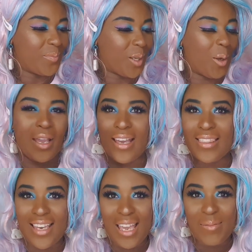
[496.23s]
Okay,
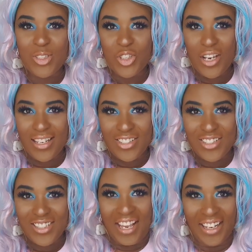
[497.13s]
the game has
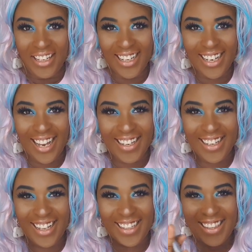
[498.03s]
changed.
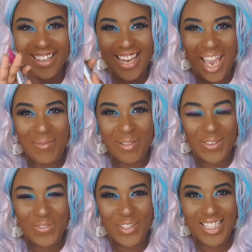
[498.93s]
The game has
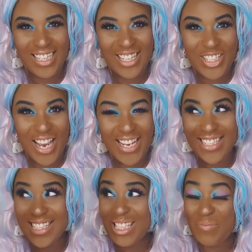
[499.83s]
officially changed.
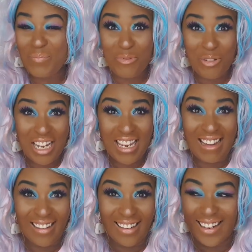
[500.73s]
This is
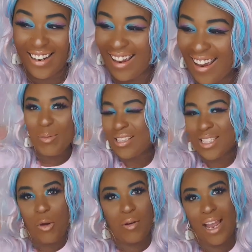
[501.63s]
brilliant.
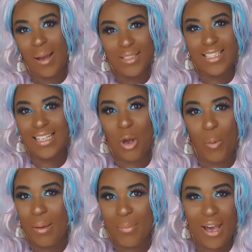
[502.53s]
Sorry, I'm just a little
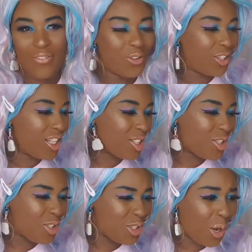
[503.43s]
bit baffled. This
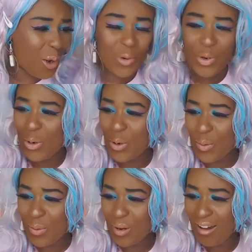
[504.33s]
is so
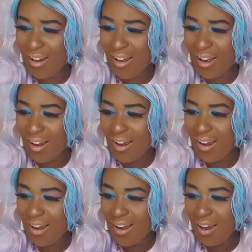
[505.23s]
cool.
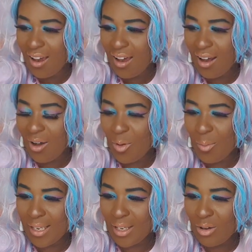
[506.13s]

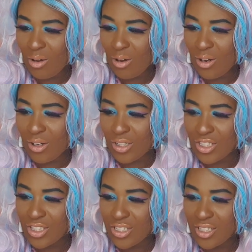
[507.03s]
Oh my
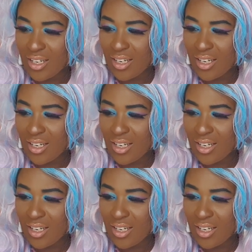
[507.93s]
gosh.